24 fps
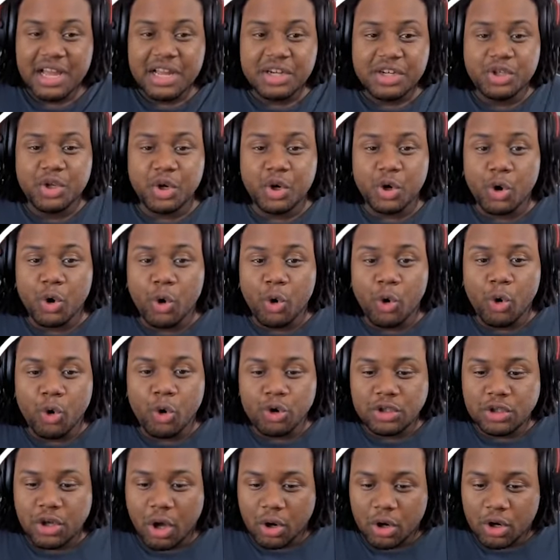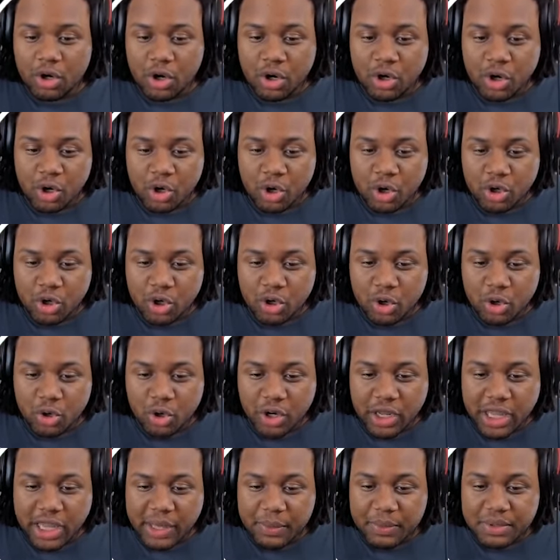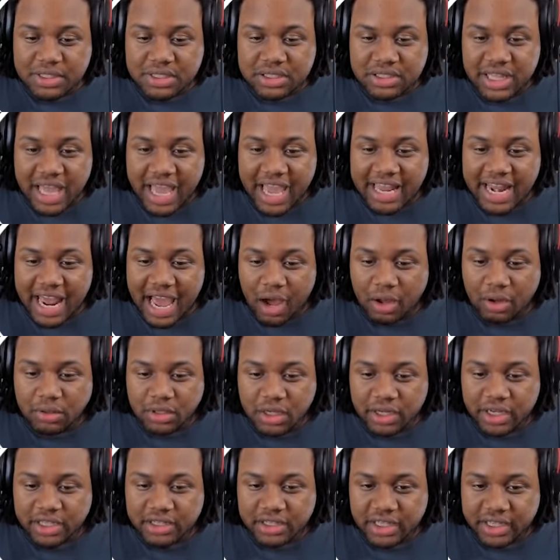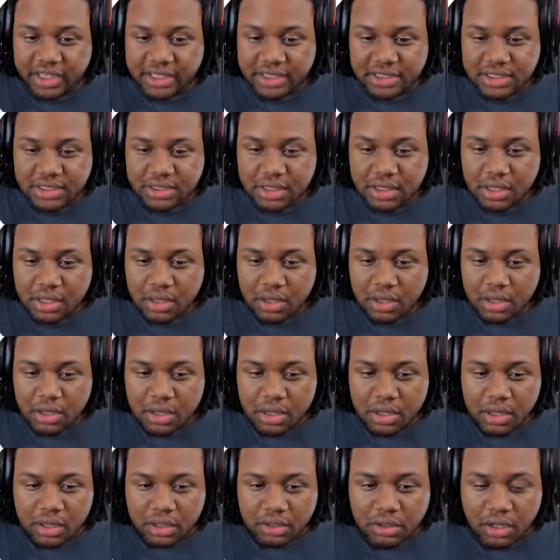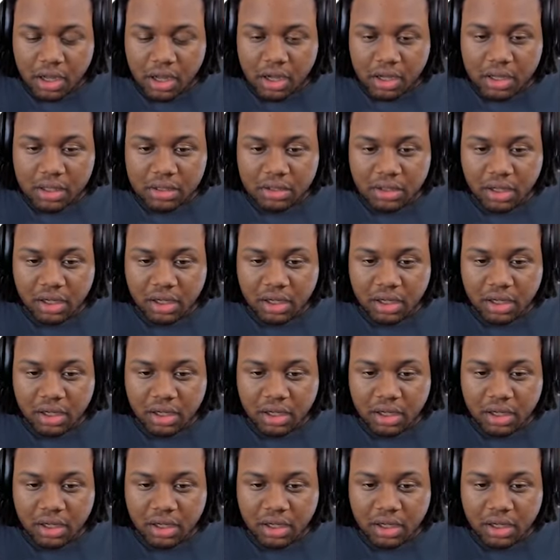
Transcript: Dude, no. He was laid out. Look at this. Look.